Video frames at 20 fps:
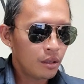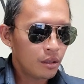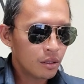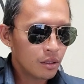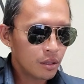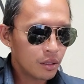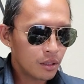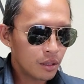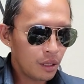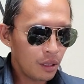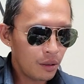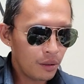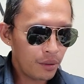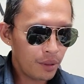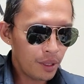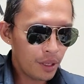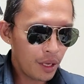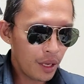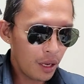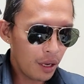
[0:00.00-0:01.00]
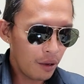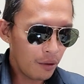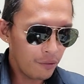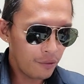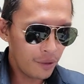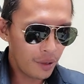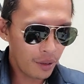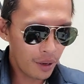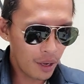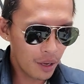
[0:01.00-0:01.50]
so we have
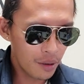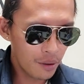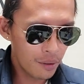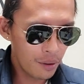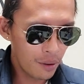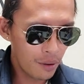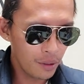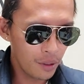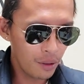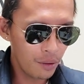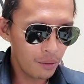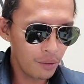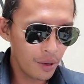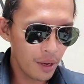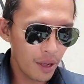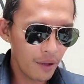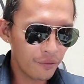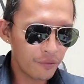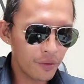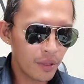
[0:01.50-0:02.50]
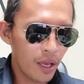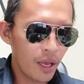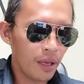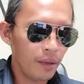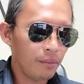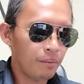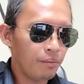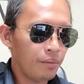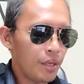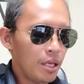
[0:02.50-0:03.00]
here a chronograph
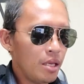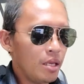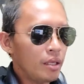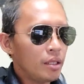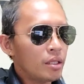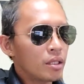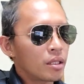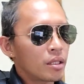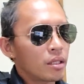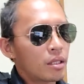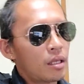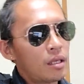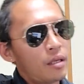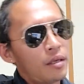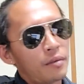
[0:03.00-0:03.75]
timepiece.